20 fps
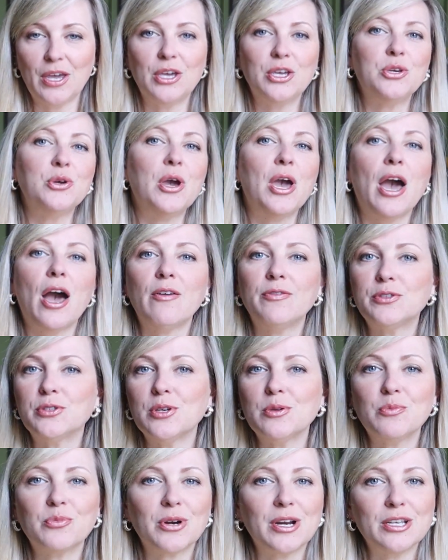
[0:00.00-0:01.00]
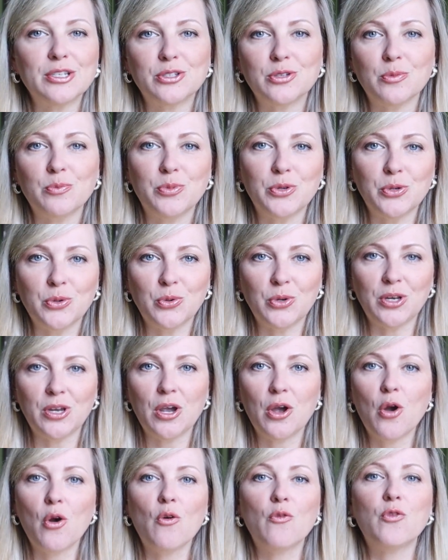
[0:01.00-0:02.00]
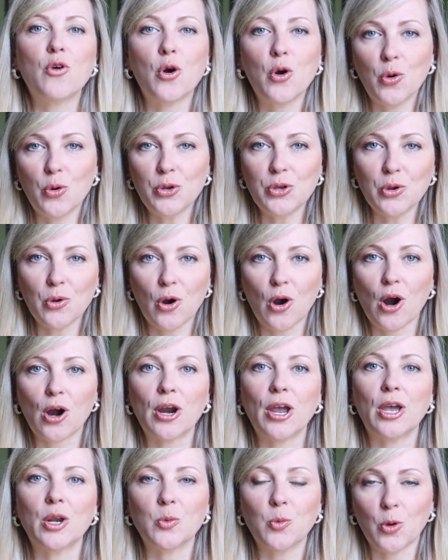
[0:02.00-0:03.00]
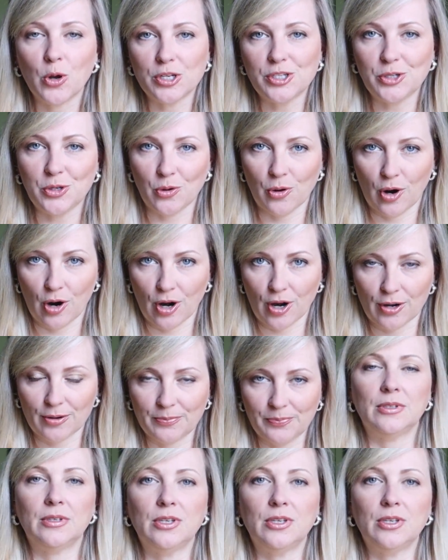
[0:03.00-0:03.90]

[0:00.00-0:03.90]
You have to embrace your beauty for who you are and what you are.